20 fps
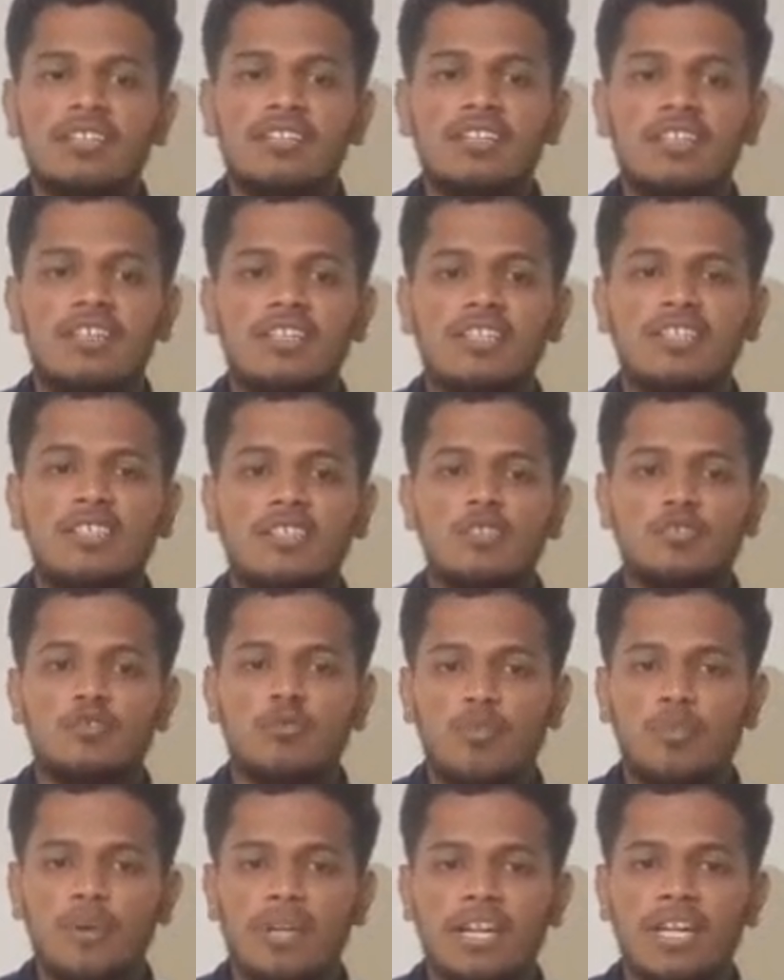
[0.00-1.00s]
Third is a
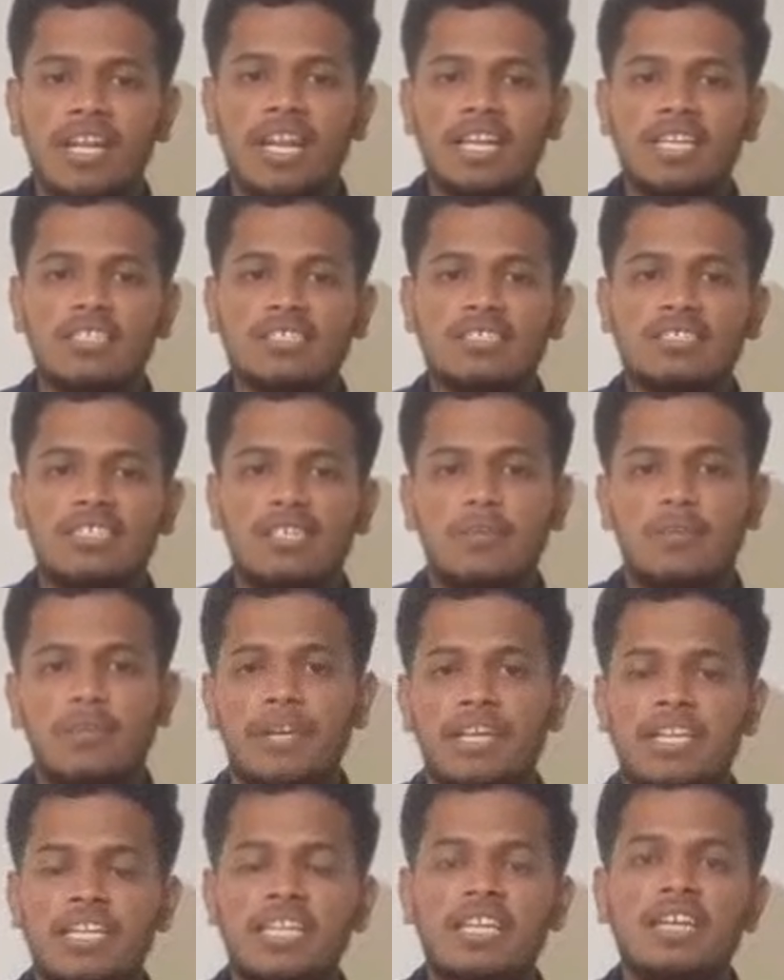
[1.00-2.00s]
superclass, if
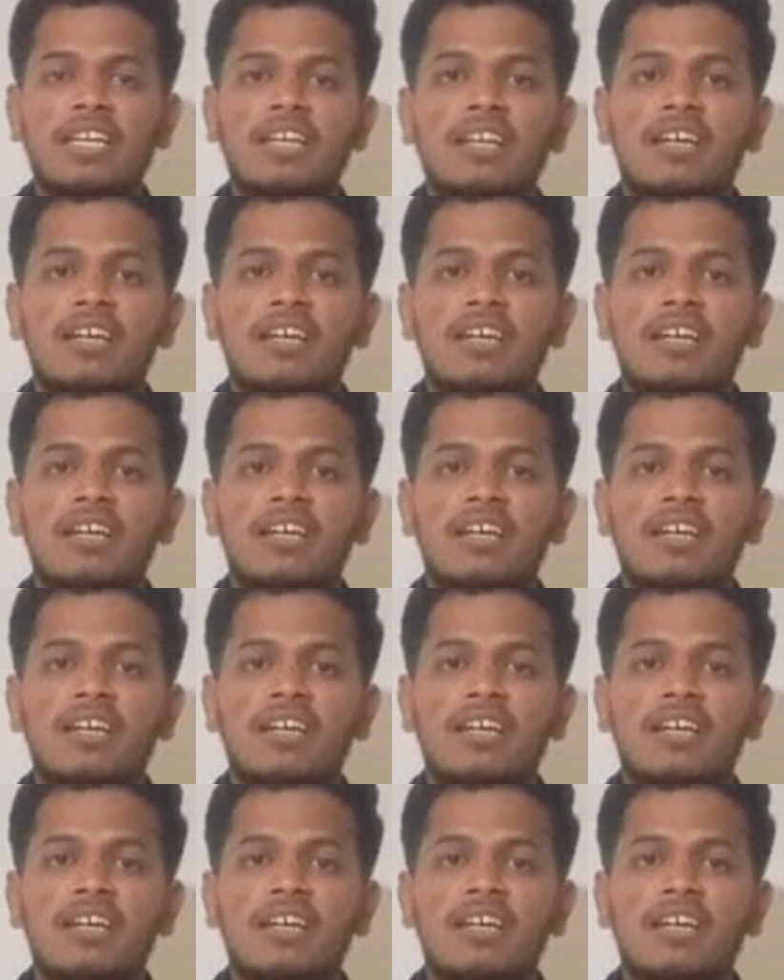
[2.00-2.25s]
any.